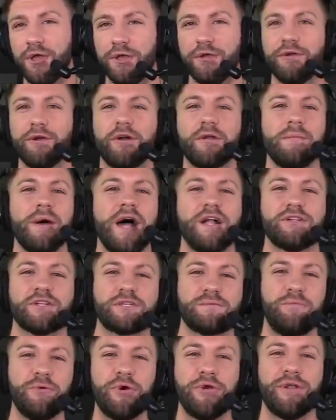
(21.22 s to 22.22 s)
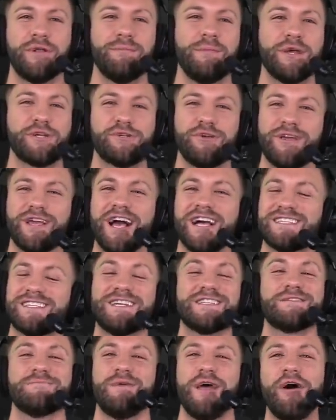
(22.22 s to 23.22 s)
you can go to Magic Spoon and make sure you guys
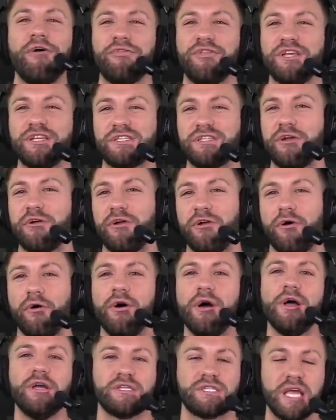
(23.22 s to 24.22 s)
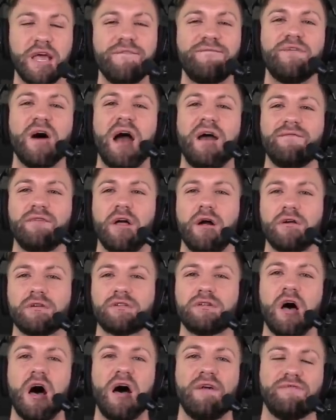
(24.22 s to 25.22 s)
get some healthy cereal. Save
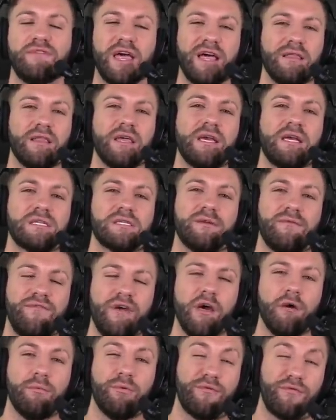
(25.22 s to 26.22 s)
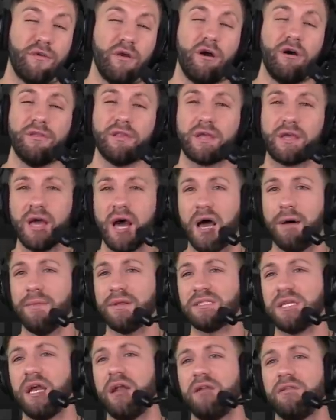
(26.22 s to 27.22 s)
$5 off. That link is available for y'all in the
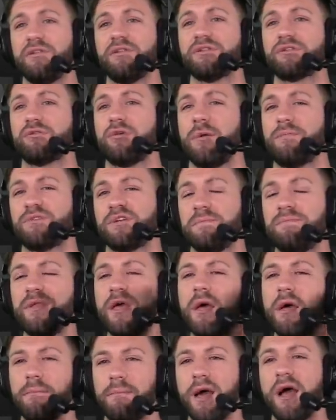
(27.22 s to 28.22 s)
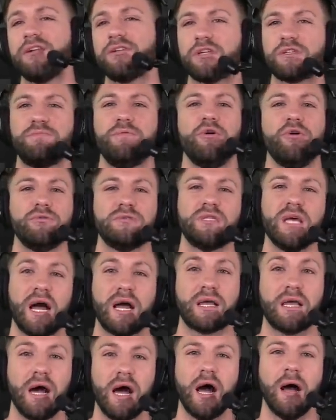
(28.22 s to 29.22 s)
comments and in the description.
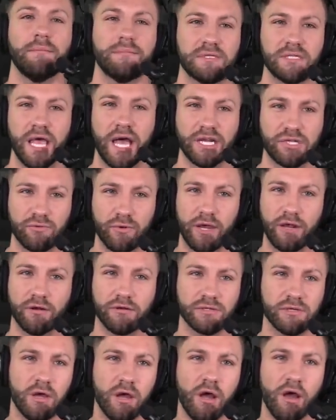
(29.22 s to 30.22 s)
MagicSpoon.com slash Raiders.